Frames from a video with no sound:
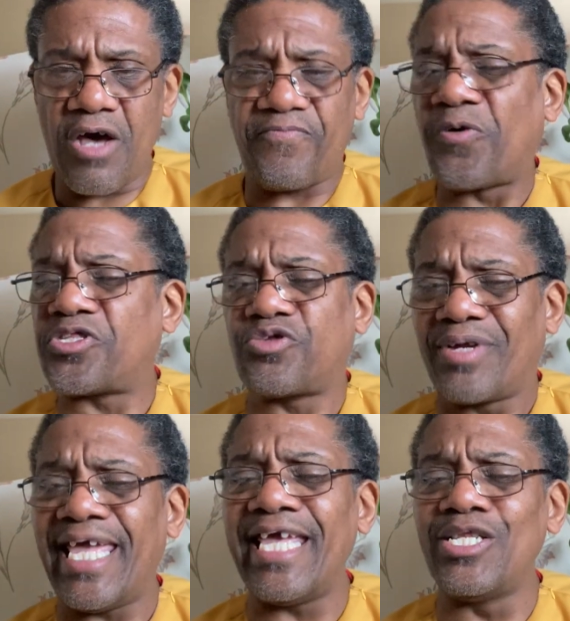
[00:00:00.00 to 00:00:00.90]
For
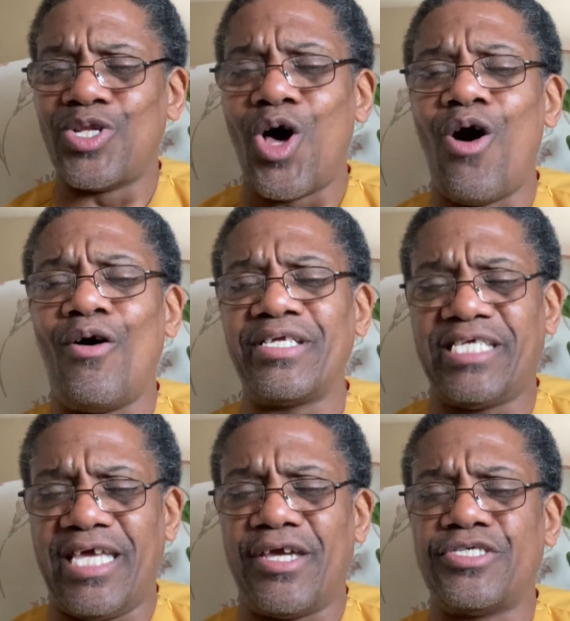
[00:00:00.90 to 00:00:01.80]
3 long
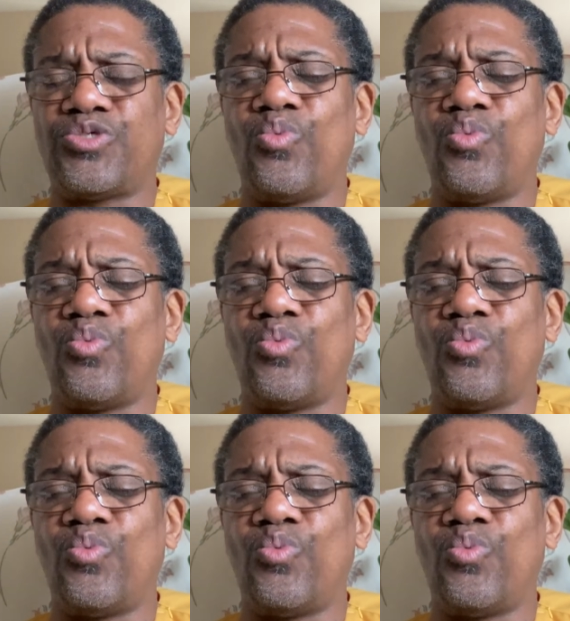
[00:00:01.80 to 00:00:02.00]
years,